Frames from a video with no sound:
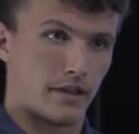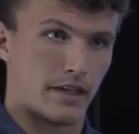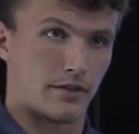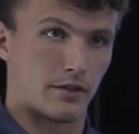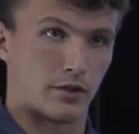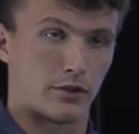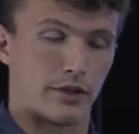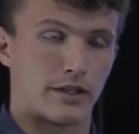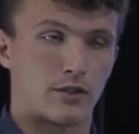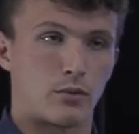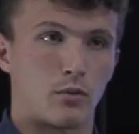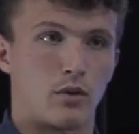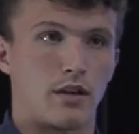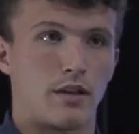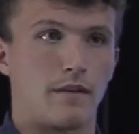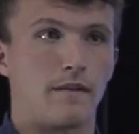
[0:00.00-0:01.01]
and the Greeks
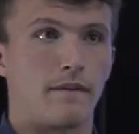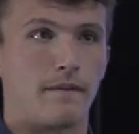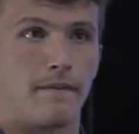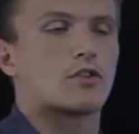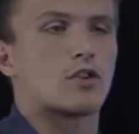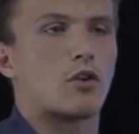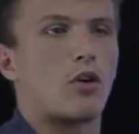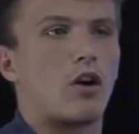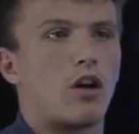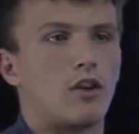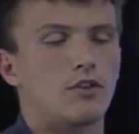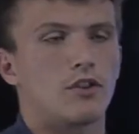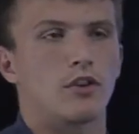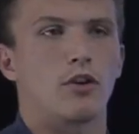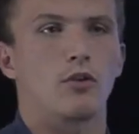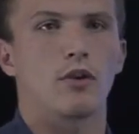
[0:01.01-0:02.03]
won. So
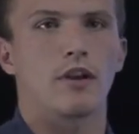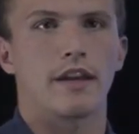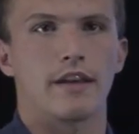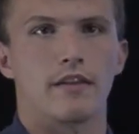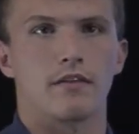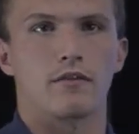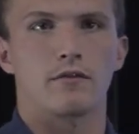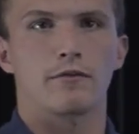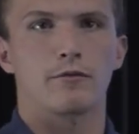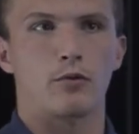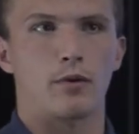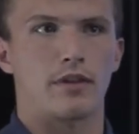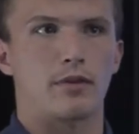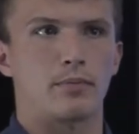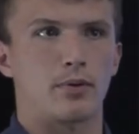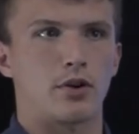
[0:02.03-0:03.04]
also,
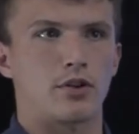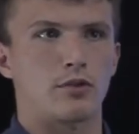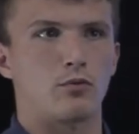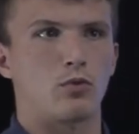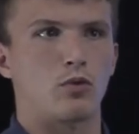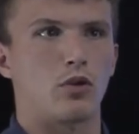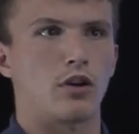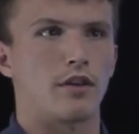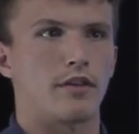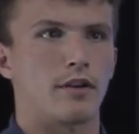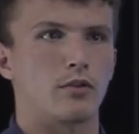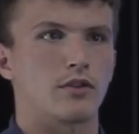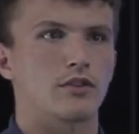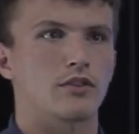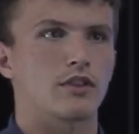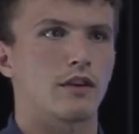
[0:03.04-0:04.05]
with the Persian War, there
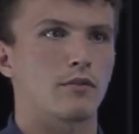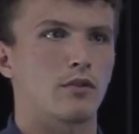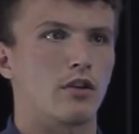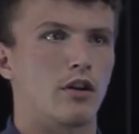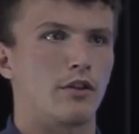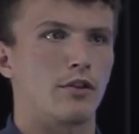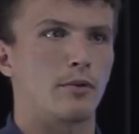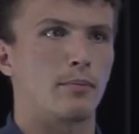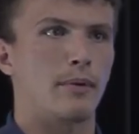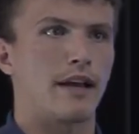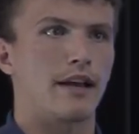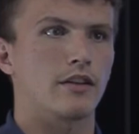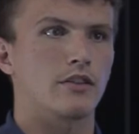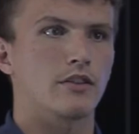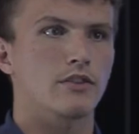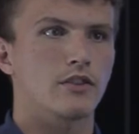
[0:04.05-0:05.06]
was several other
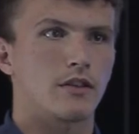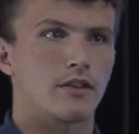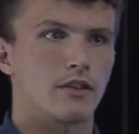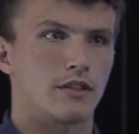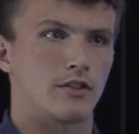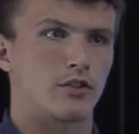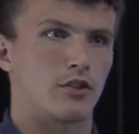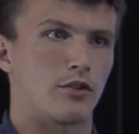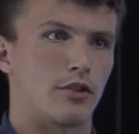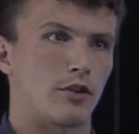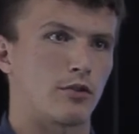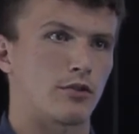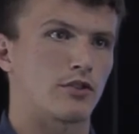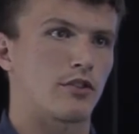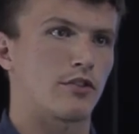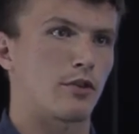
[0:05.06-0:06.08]
battles, and so there
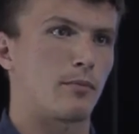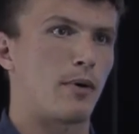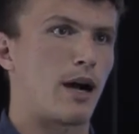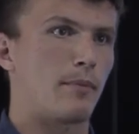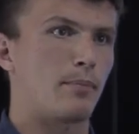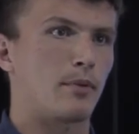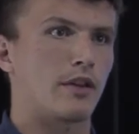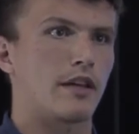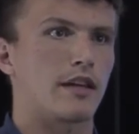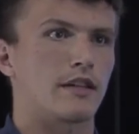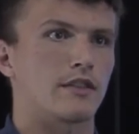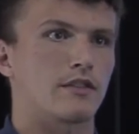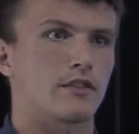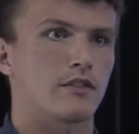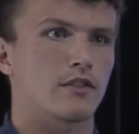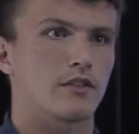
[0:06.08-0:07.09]
was Thermopylae
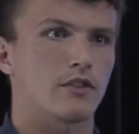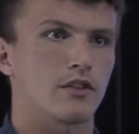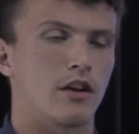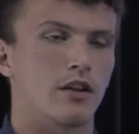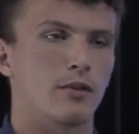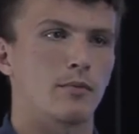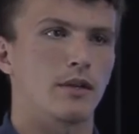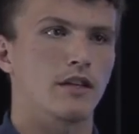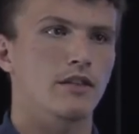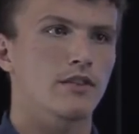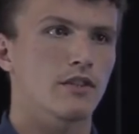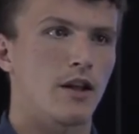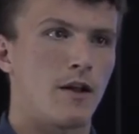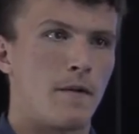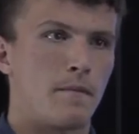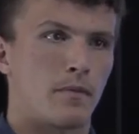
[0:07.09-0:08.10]
and
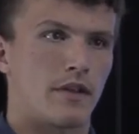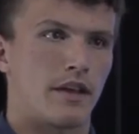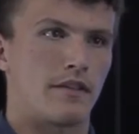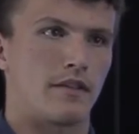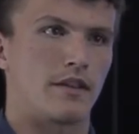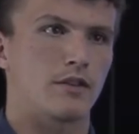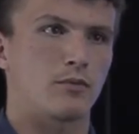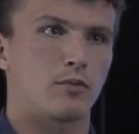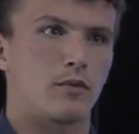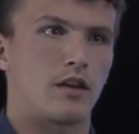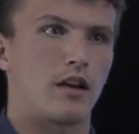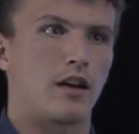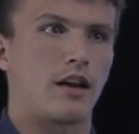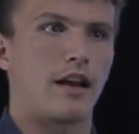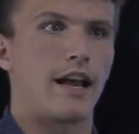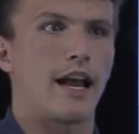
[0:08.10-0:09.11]
Salamis, and this
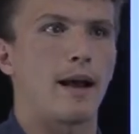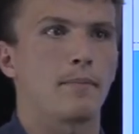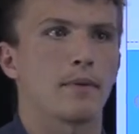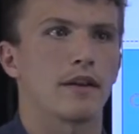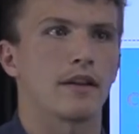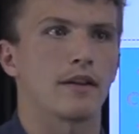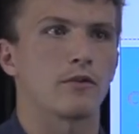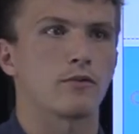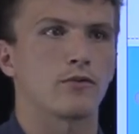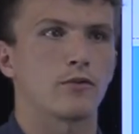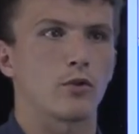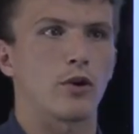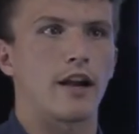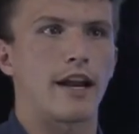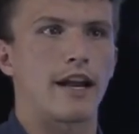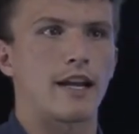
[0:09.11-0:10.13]
happened in
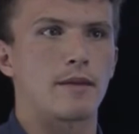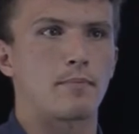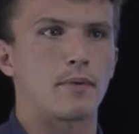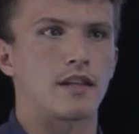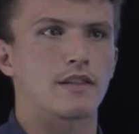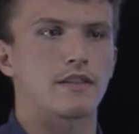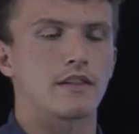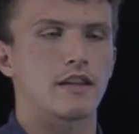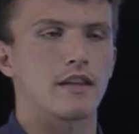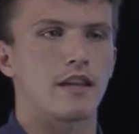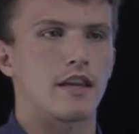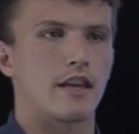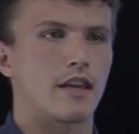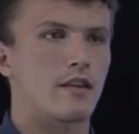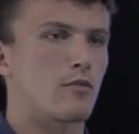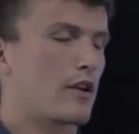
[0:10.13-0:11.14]
480
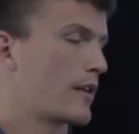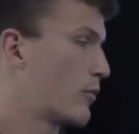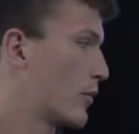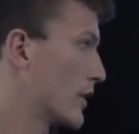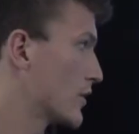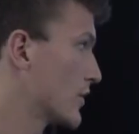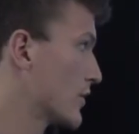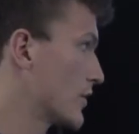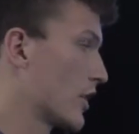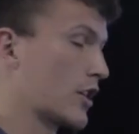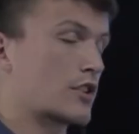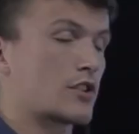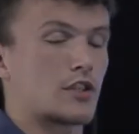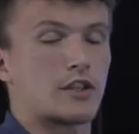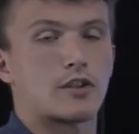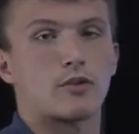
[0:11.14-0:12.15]
BCE, in which
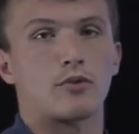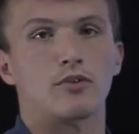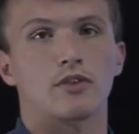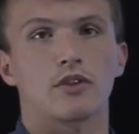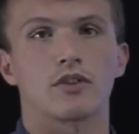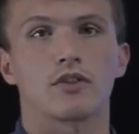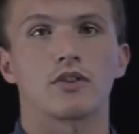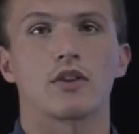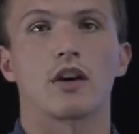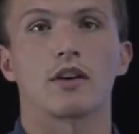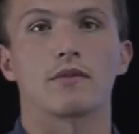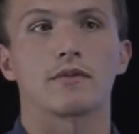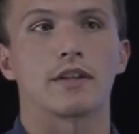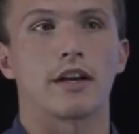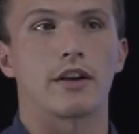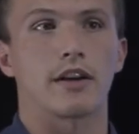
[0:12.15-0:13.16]
Xerxes, who was the son
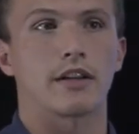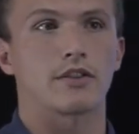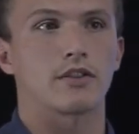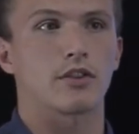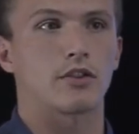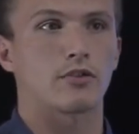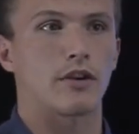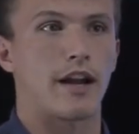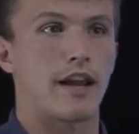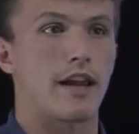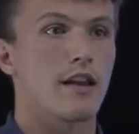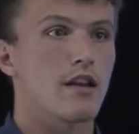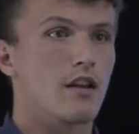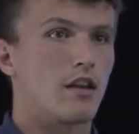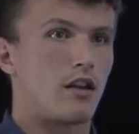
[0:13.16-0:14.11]
of Darius the Great,